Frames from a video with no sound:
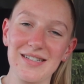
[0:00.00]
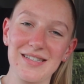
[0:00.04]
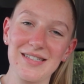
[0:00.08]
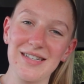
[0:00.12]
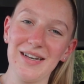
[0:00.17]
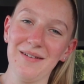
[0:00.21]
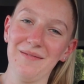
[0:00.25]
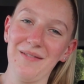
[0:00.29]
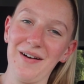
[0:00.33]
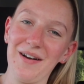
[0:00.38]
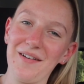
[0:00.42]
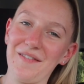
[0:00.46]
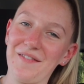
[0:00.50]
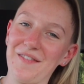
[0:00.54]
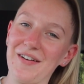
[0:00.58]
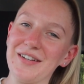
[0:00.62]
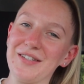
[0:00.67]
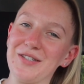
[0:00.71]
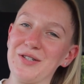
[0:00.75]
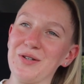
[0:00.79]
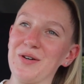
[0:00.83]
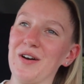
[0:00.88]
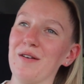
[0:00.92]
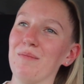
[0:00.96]
see my
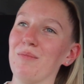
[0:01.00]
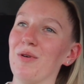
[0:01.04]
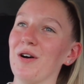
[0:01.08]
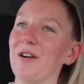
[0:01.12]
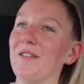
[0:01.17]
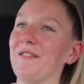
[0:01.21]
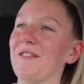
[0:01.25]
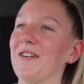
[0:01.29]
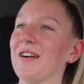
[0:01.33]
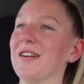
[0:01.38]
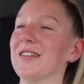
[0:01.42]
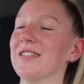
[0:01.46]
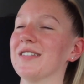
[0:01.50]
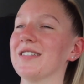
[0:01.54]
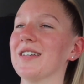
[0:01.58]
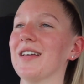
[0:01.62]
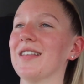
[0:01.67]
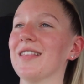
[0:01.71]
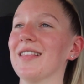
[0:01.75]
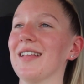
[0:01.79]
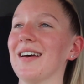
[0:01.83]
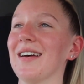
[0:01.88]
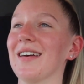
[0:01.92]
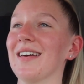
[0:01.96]
friends who have boyfriends
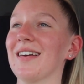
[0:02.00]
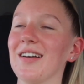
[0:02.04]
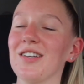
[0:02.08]
and like,